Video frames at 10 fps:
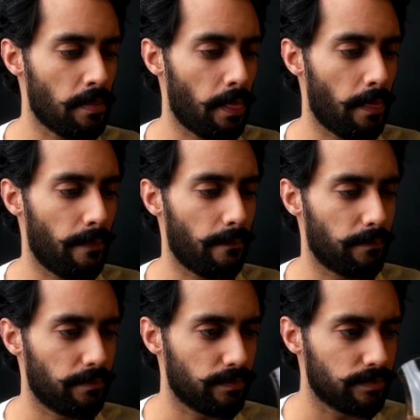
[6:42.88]

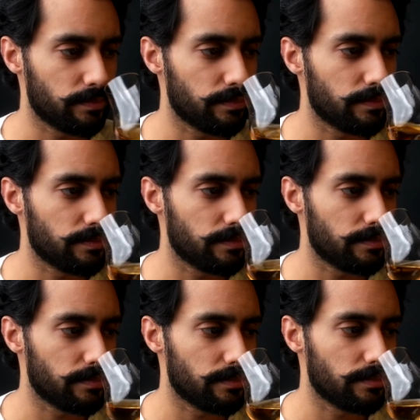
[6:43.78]

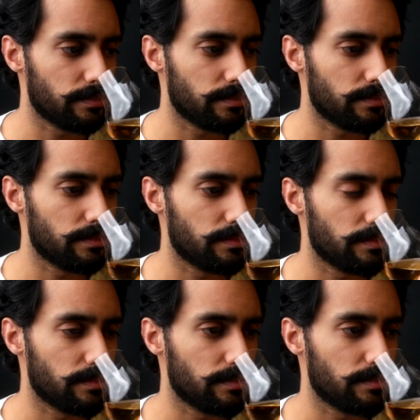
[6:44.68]

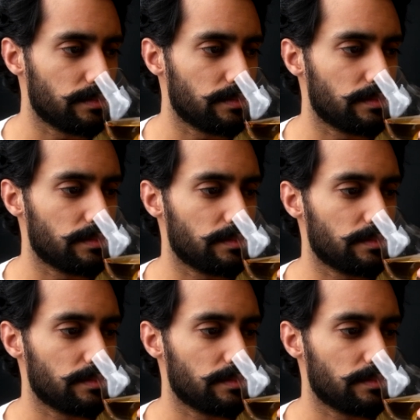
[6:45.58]
(no one is talking)